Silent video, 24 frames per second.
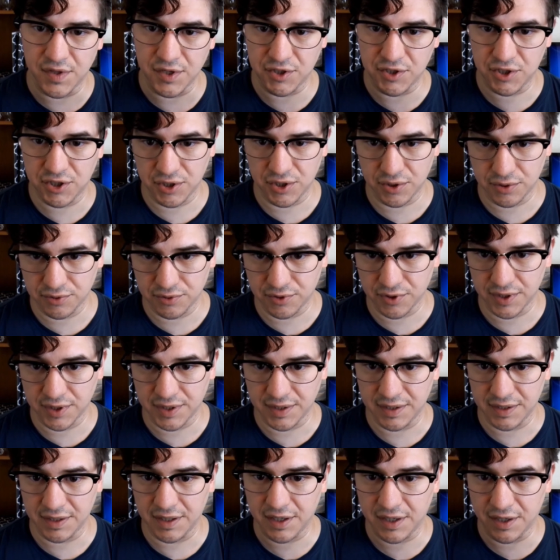the
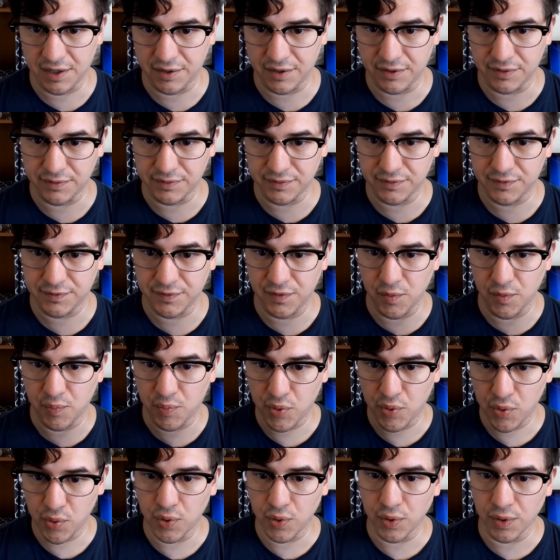children of the
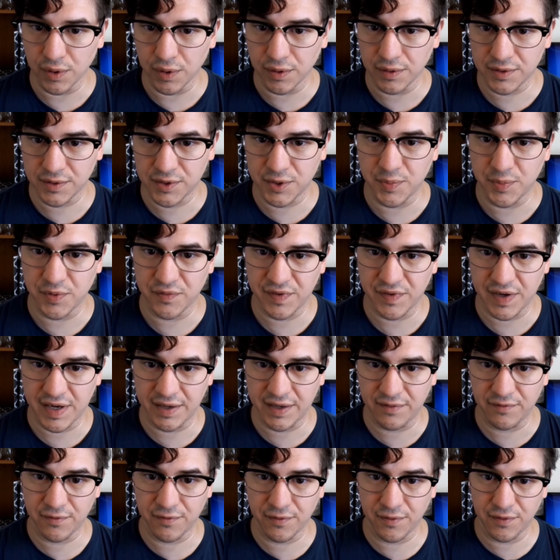poor to
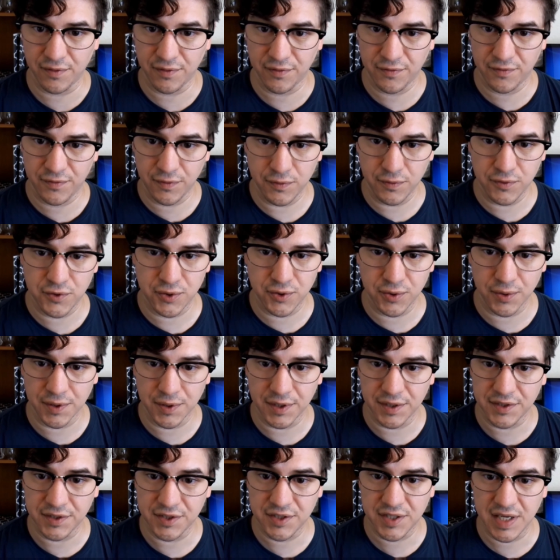provide for the food
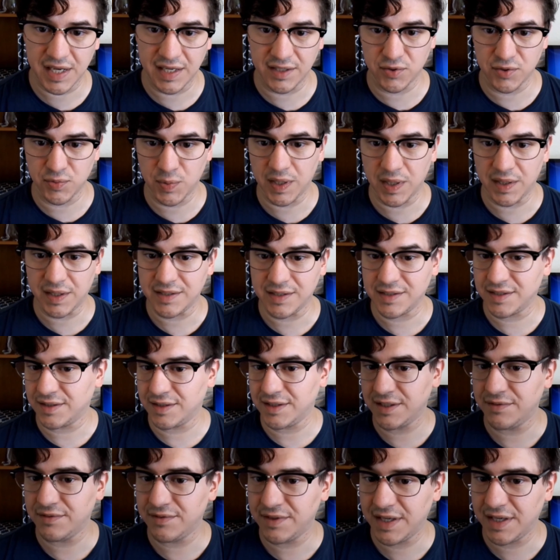shortage as well as
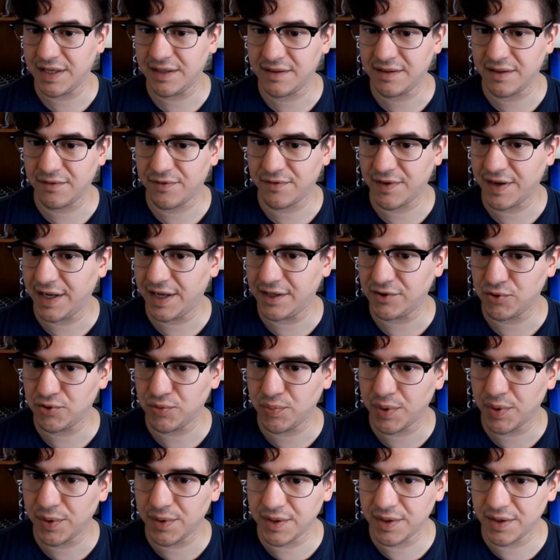alleviate the
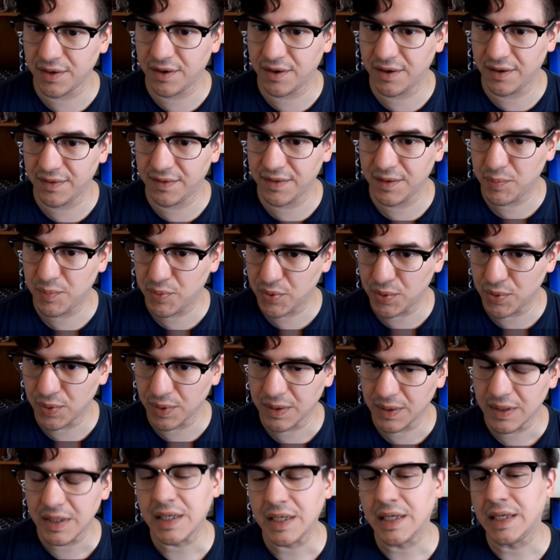financial burden on the
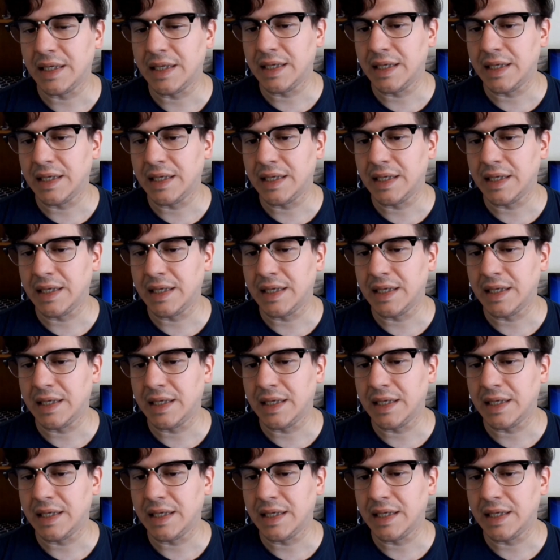poor.